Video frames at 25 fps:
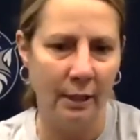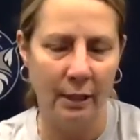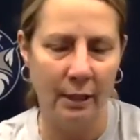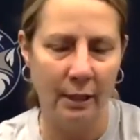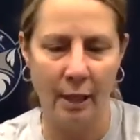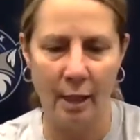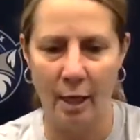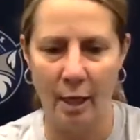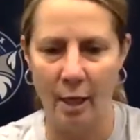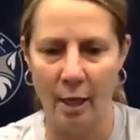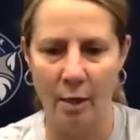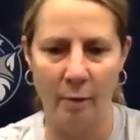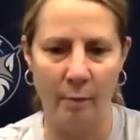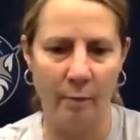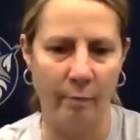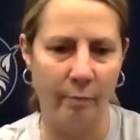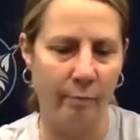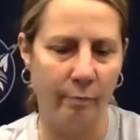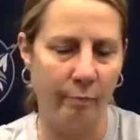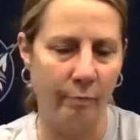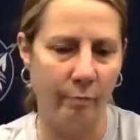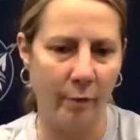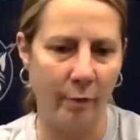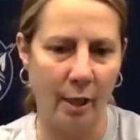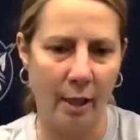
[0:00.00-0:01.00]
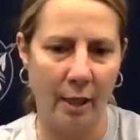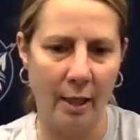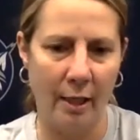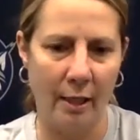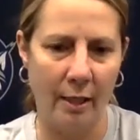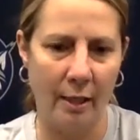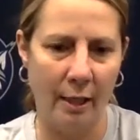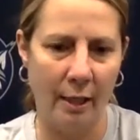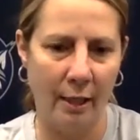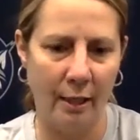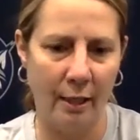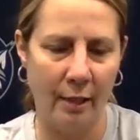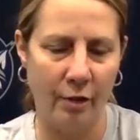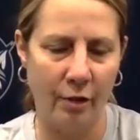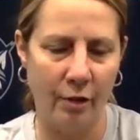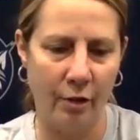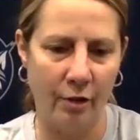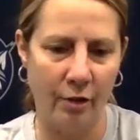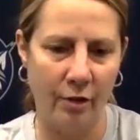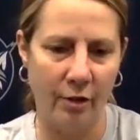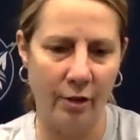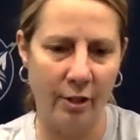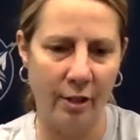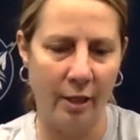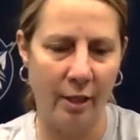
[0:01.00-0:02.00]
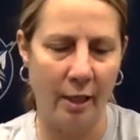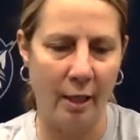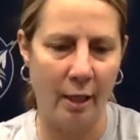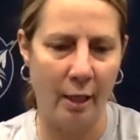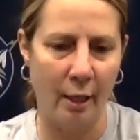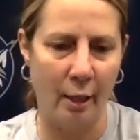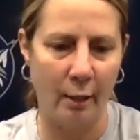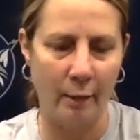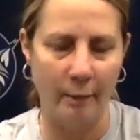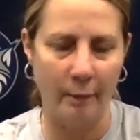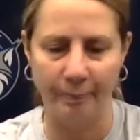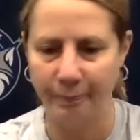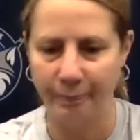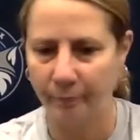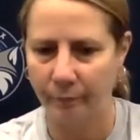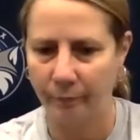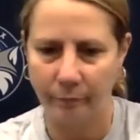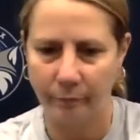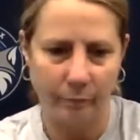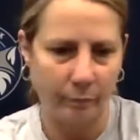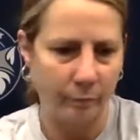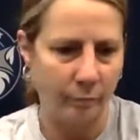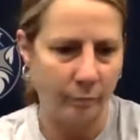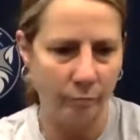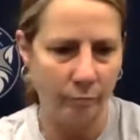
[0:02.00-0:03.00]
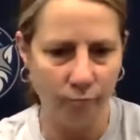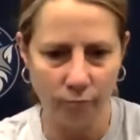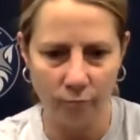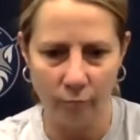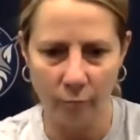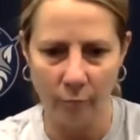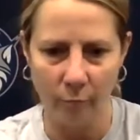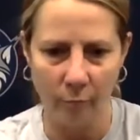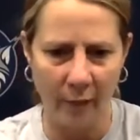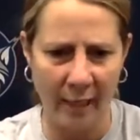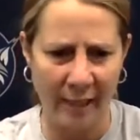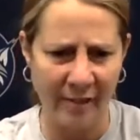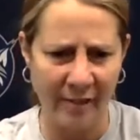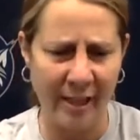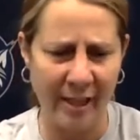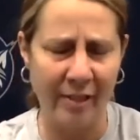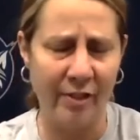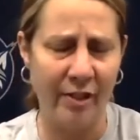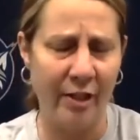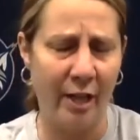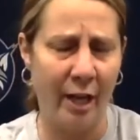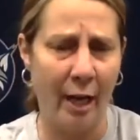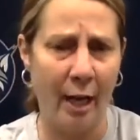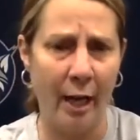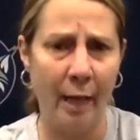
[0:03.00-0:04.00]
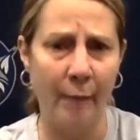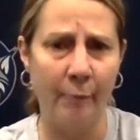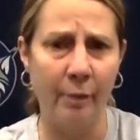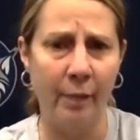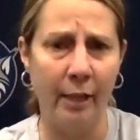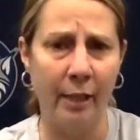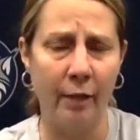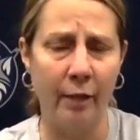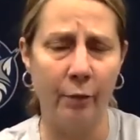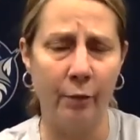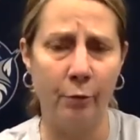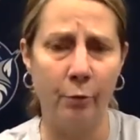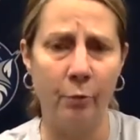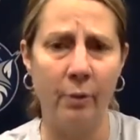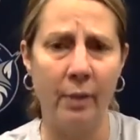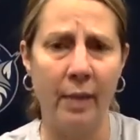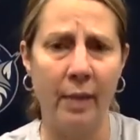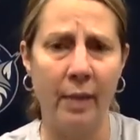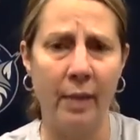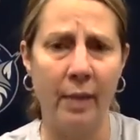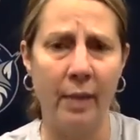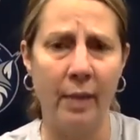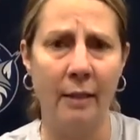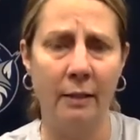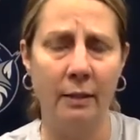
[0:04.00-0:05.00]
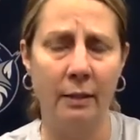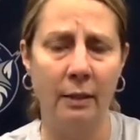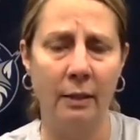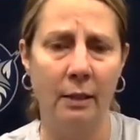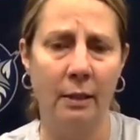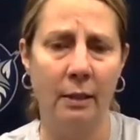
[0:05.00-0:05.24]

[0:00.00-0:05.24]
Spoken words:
And it just, it takes time to get through that.